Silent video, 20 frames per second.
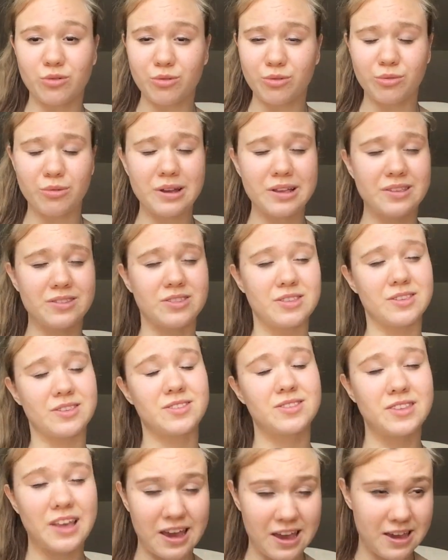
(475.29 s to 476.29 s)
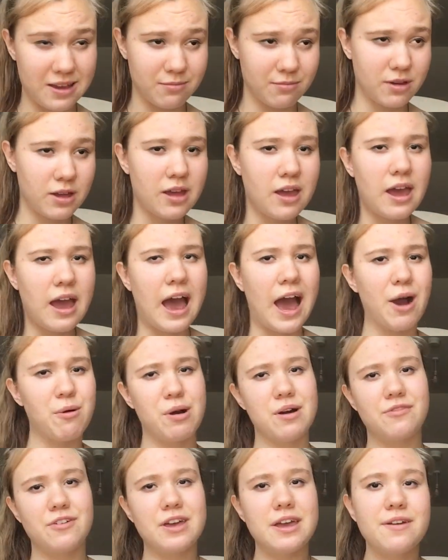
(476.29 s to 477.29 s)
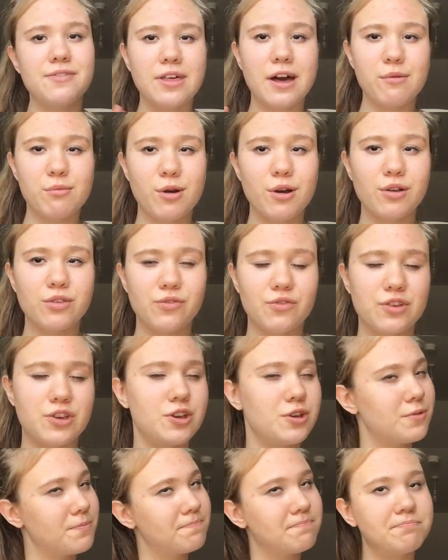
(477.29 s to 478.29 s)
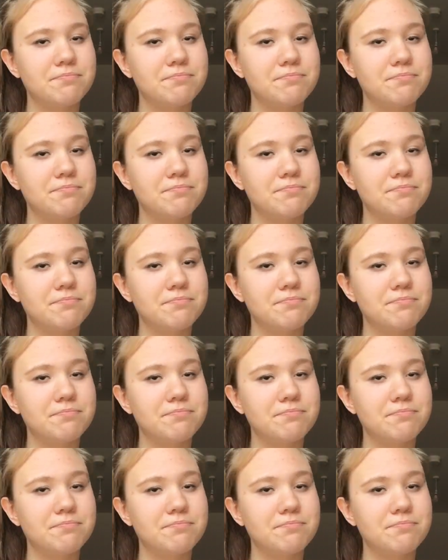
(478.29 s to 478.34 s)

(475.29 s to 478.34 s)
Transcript: always the same. However, if that works for you,